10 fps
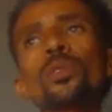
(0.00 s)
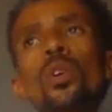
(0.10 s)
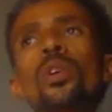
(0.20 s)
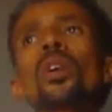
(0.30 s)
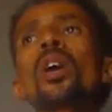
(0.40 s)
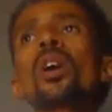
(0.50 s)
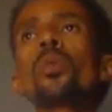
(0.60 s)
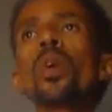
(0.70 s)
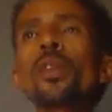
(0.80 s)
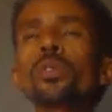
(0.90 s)
So
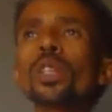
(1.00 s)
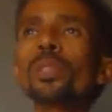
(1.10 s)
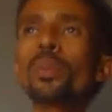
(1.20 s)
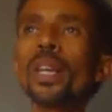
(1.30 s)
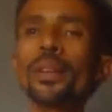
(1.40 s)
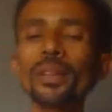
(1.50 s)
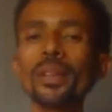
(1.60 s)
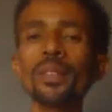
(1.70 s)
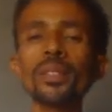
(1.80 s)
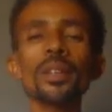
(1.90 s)
we have to explain
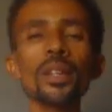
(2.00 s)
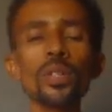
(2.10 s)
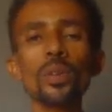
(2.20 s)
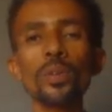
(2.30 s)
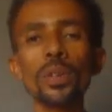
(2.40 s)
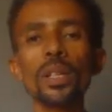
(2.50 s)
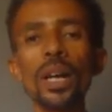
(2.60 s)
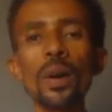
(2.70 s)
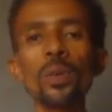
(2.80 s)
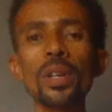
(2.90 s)
the nature of
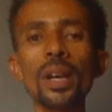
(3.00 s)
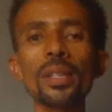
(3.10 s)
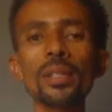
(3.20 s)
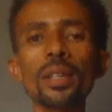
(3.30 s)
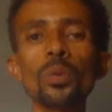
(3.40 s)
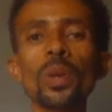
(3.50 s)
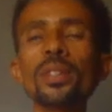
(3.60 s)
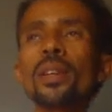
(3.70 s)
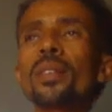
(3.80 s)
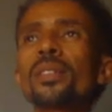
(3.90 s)
our data set,
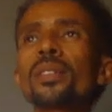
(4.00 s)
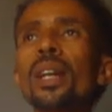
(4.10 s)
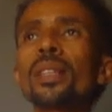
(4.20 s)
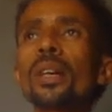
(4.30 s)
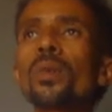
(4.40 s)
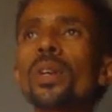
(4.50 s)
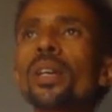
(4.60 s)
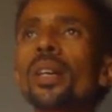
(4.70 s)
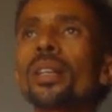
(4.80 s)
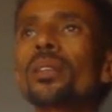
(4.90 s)
whether it is
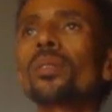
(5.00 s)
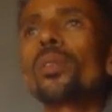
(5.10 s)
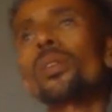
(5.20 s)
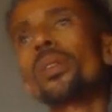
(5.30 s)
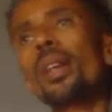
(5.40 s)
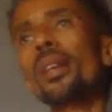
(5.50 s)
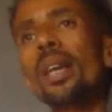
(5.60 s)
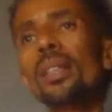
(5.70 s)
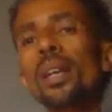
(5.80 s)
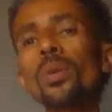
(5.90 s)
categorical or
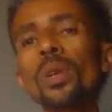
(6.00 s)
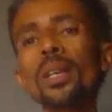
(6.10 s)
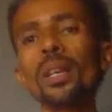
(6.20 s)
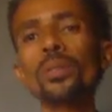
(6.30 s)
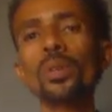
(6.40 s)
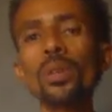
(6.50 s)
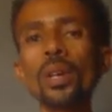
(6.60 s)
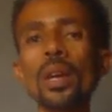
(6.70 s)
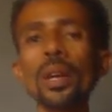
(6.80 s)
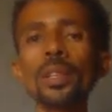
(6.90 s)
non-categorical. So
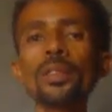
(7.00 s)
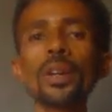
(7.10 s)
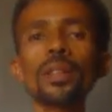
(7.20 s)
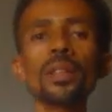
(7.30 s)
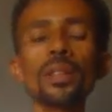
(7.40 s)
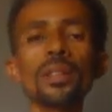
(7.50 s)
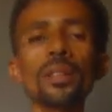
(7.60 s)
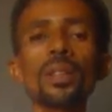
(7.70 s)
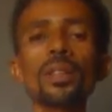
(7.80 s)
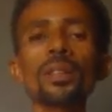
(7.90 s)
different
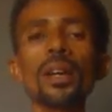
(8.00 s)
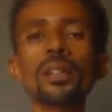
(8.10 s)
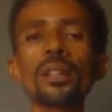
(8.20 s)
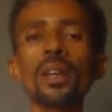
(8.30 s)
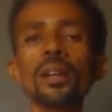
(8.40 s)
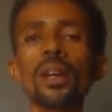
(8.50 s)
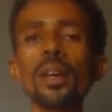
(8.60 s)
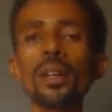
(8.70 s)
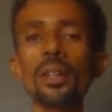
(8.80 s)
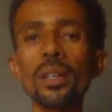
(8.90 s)
things are there.
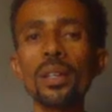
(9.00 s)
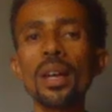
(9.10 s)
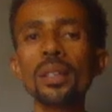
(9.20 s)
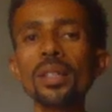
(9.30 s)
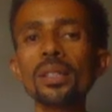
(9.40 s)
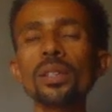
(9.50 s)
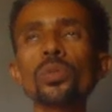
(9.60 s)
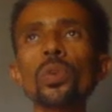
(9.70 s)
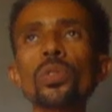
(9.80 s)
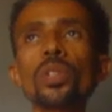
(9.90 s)
Data set
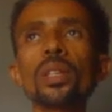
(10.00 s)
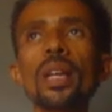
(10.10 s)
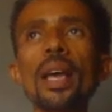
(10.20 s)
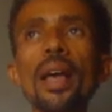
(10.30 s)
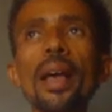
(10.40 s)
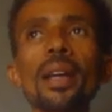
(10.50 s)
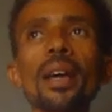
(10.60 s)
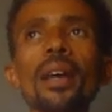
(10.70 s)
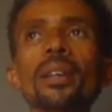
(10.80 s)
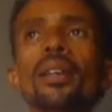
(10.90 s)
source and
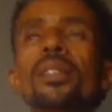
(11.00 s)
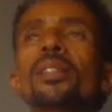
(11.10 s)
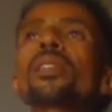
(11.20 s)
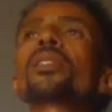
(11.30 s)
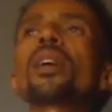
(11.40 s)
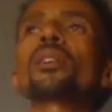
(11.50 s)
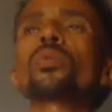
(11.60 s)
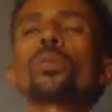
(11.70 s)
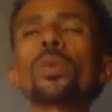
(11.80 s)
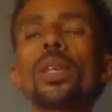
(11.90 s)
characteristics has
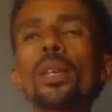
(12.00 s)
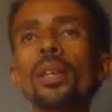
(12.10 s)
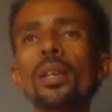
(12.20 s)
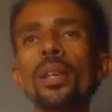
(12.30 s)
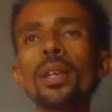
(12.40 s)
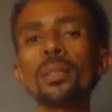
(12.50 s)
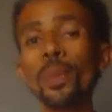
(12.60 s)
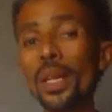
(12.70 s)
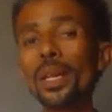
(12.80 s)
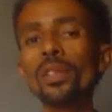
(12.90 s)
to be
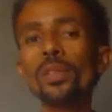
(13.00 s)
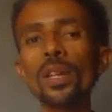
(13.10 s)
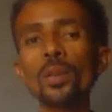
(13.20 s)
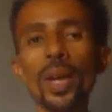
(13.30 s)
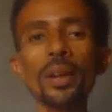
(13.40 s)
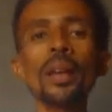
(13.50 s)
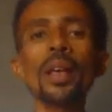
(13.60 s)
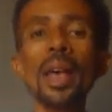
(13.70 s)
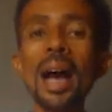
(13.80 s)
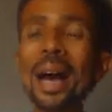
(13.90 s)
explained very well.
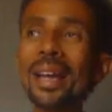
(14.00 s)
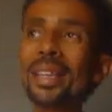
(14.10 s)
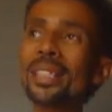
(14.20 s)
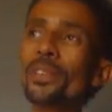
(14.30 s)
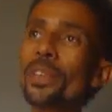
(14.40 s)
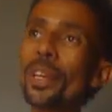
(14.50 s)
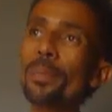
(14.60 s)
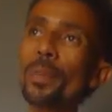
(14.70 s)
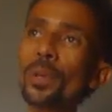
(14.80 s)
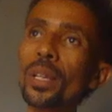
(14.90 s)
Another very
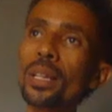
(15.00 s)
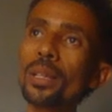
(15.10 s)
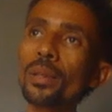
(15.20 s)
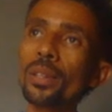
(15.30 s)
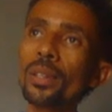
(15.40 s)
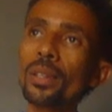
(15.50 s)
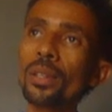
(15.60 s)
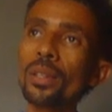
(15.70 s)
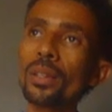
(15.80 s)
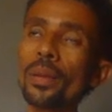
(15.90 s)
important
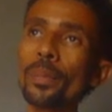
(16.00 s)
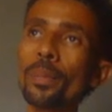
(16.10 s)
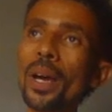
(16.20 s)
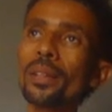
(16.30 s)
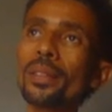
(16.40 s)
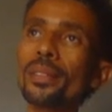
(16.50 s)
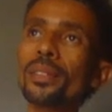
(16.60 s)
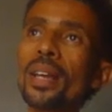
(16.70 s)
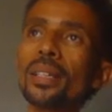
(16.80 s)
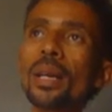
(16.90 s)
part is
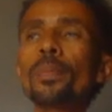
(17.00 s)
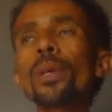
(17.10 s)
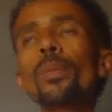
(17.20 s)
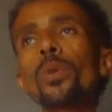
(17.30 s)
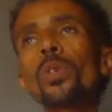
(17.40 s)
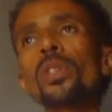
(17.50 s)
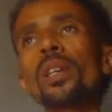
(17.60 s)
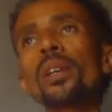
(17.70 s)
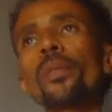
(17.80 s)
data pre-processing.